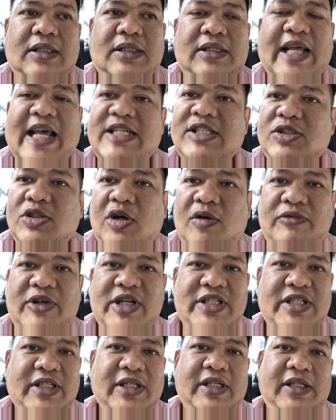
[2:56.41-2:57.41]
desktop
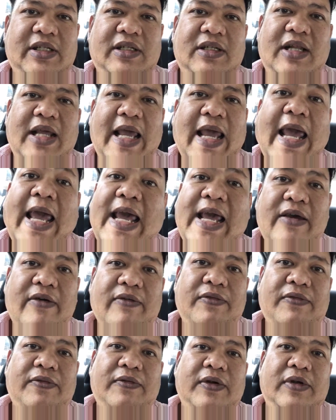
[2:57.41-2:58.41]
version
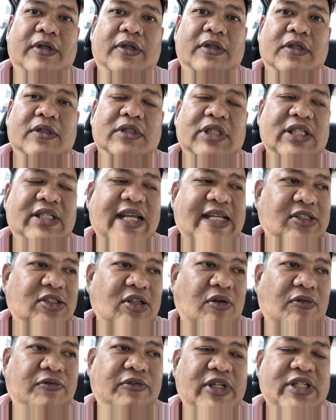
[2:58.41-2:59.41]
have. The
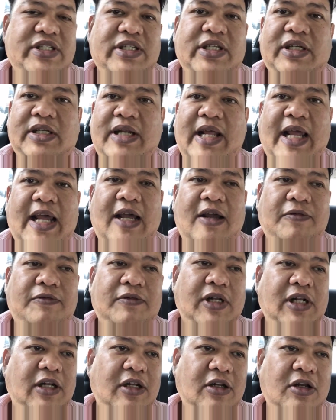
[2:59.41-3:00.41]
desktop version have
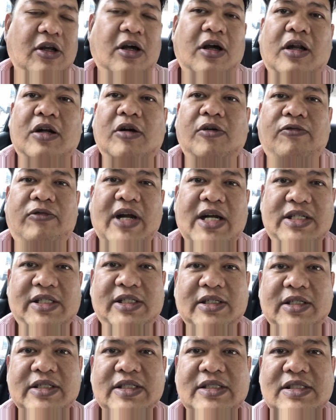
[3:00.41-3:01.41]
a lot of
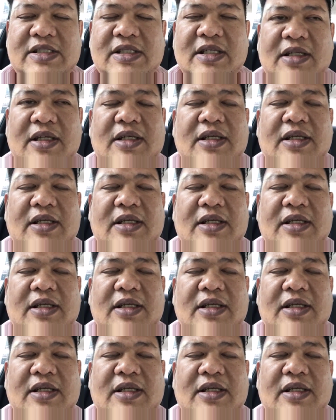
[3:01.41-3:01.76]
functions